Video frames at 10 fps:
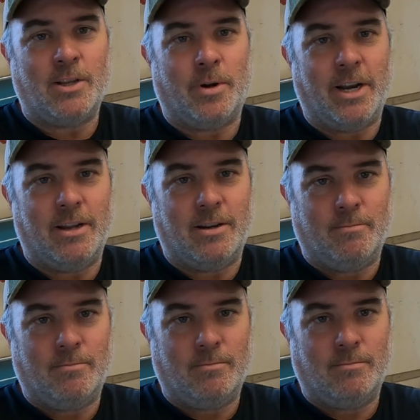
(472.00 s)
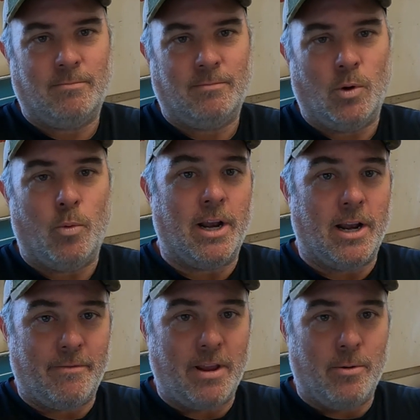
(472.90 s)
Guess what I did?
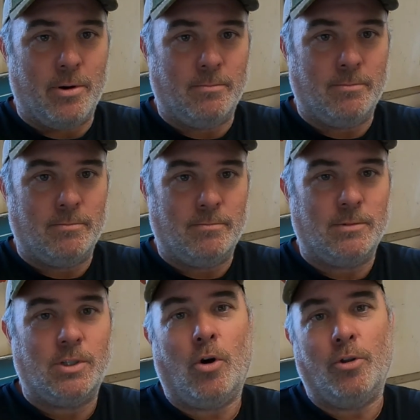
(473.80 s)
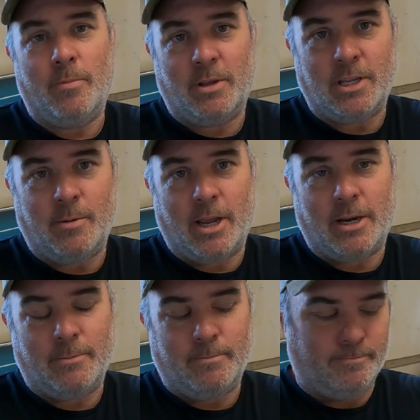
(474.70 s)
Waited a half hour, called MSD
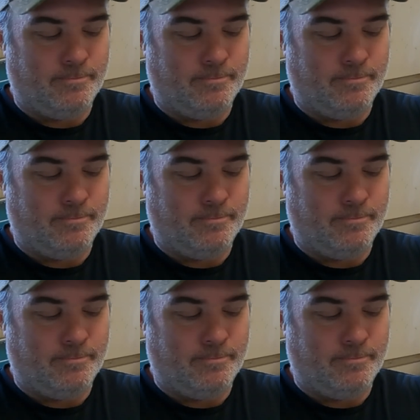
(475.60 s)
back.